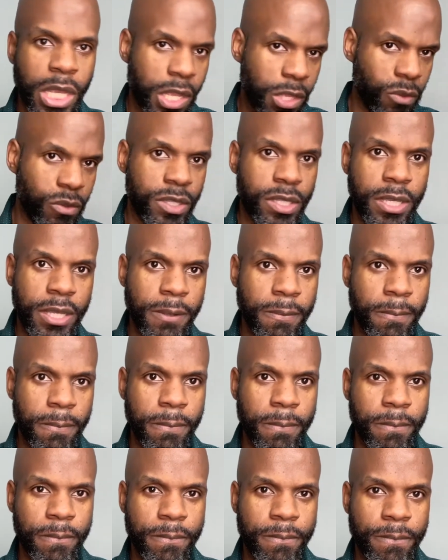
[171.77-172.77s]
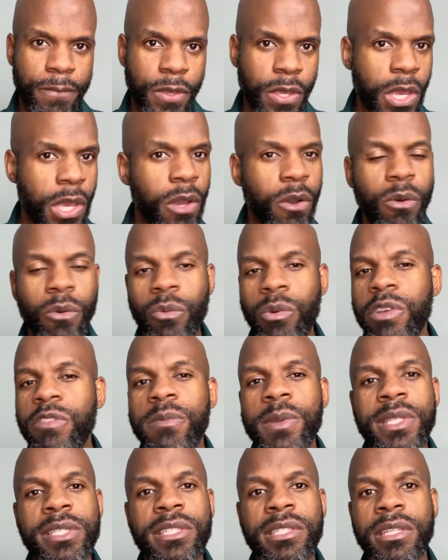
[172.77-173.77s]
You see, we've
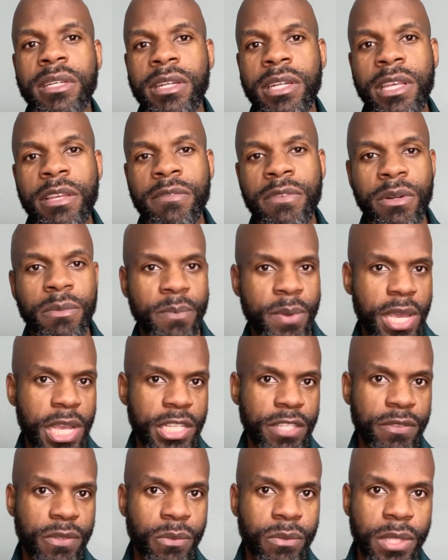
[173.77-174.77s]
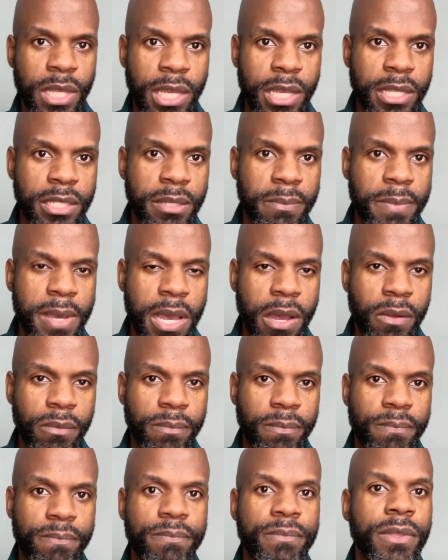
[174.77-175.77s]
been studying for the past few days
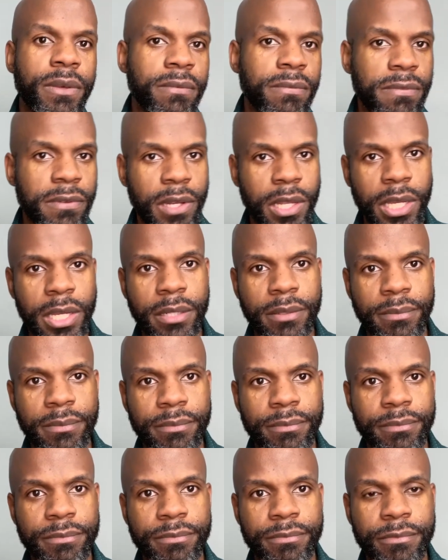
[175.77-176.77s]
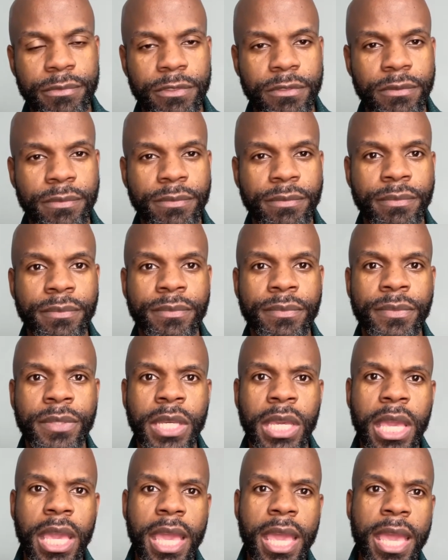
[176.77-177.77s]
about the flood,
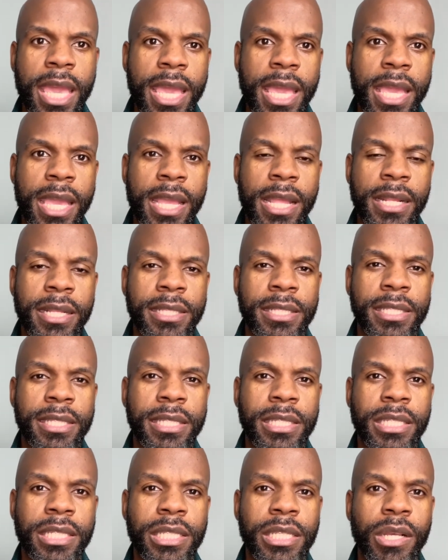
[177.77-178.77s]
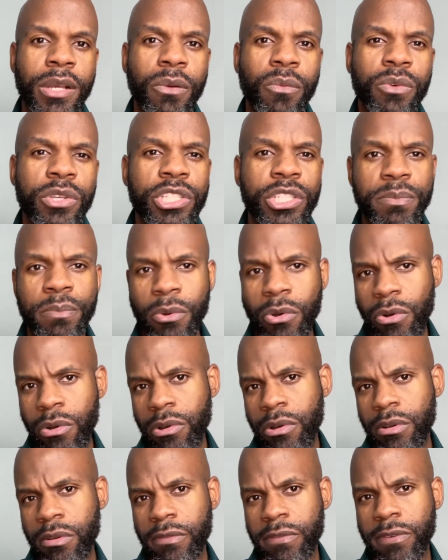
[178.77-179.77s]
and we spoke
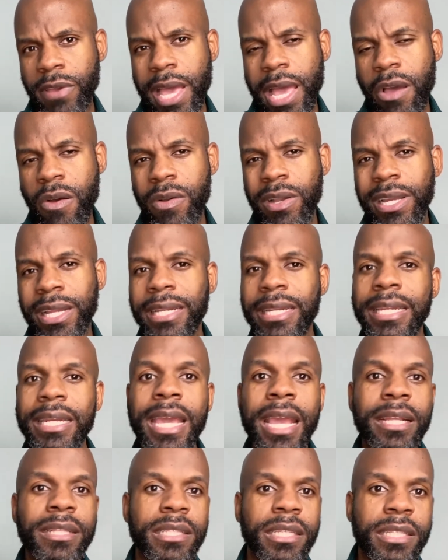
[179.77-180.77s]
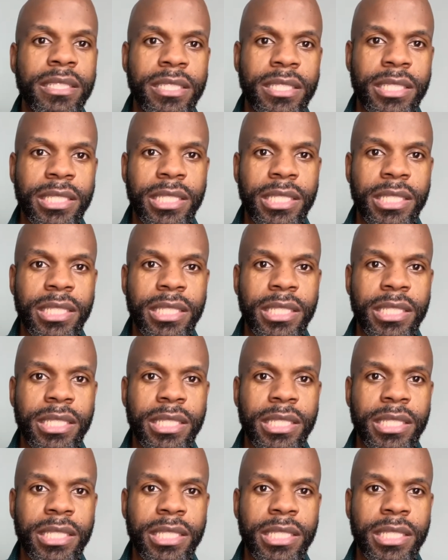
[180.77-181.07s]
of how connected